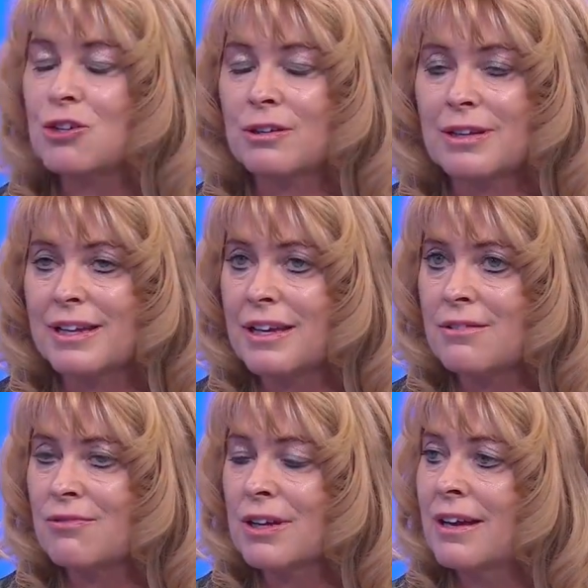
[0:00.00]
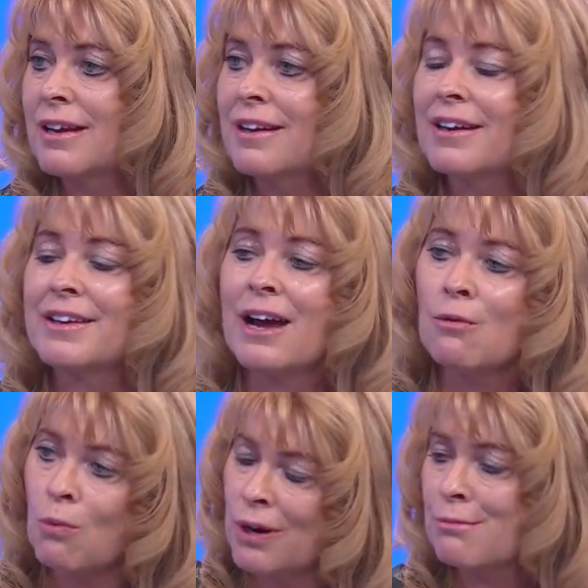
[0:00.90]
shouldn't leave
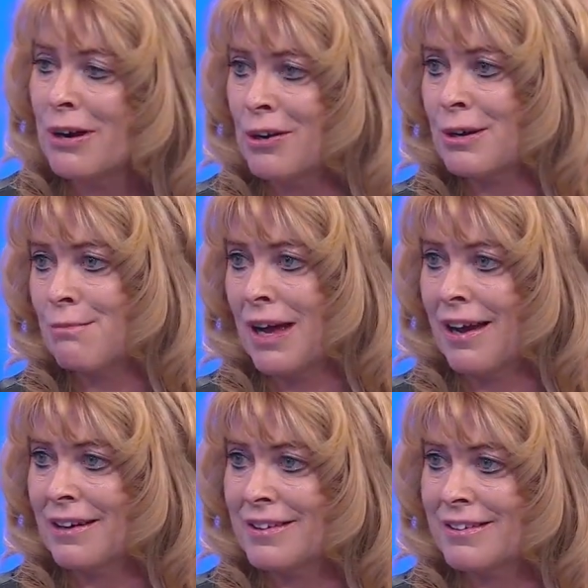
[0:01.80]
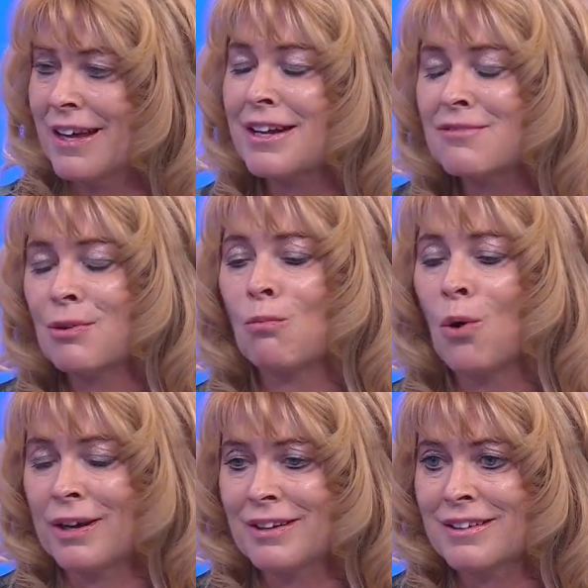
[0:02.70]
not one American behind, not even
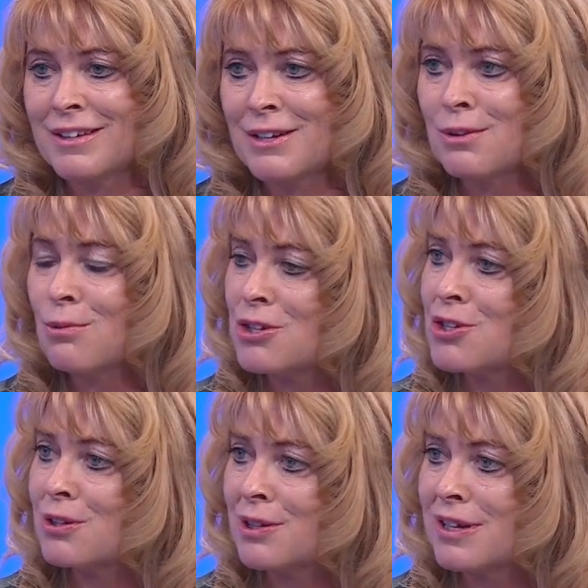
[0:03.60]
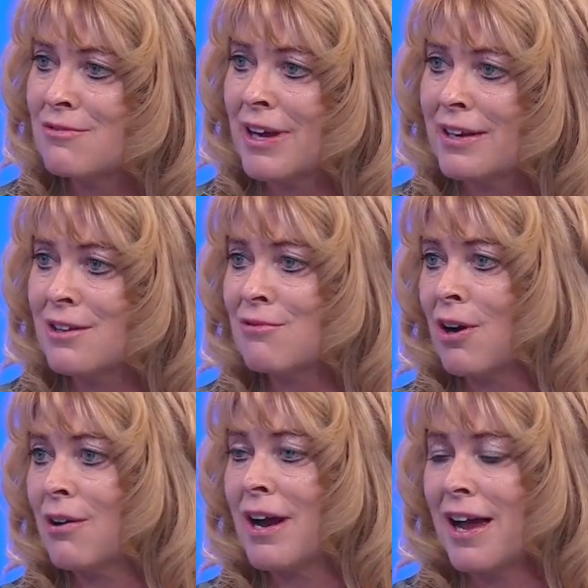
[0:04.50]
one. We shouldn't leave any of
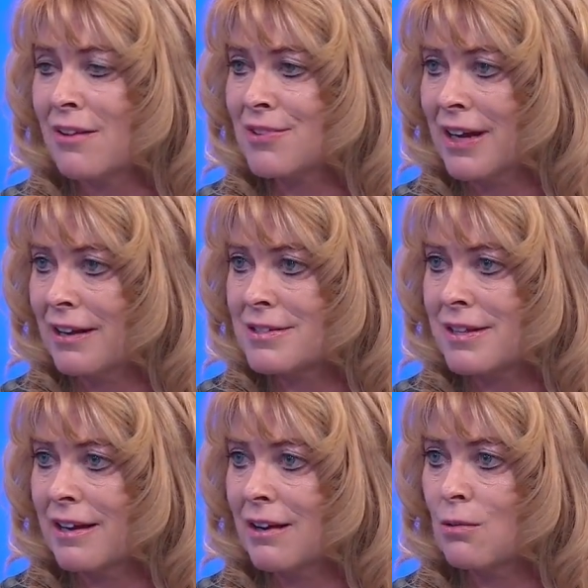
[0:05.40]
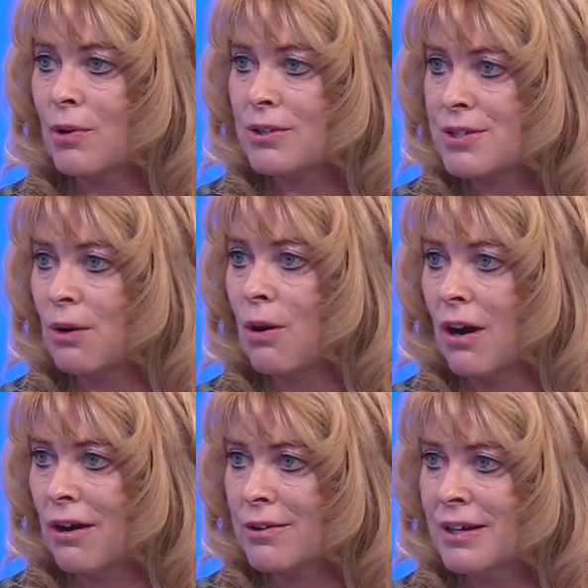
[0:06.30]
our Afghans that worked so
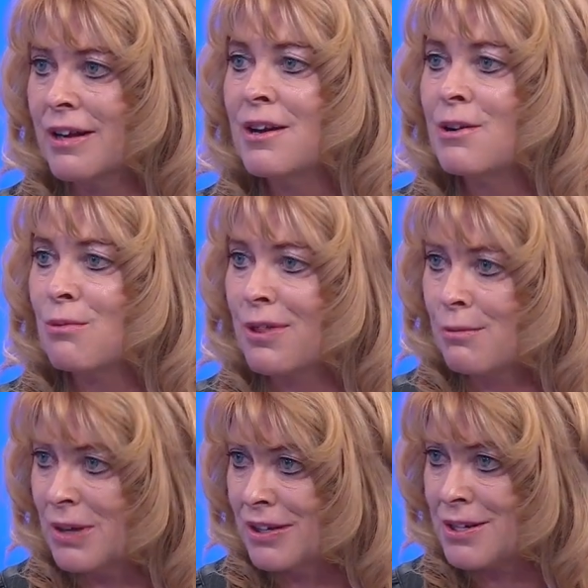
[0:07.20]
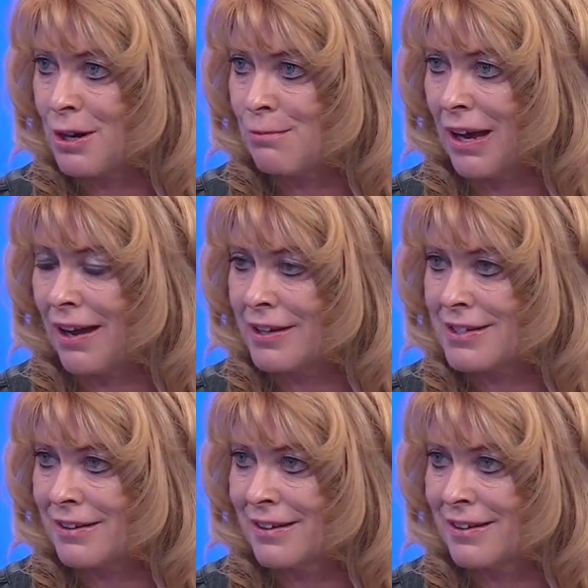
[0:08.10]
hard mm -hmm. with our military behind.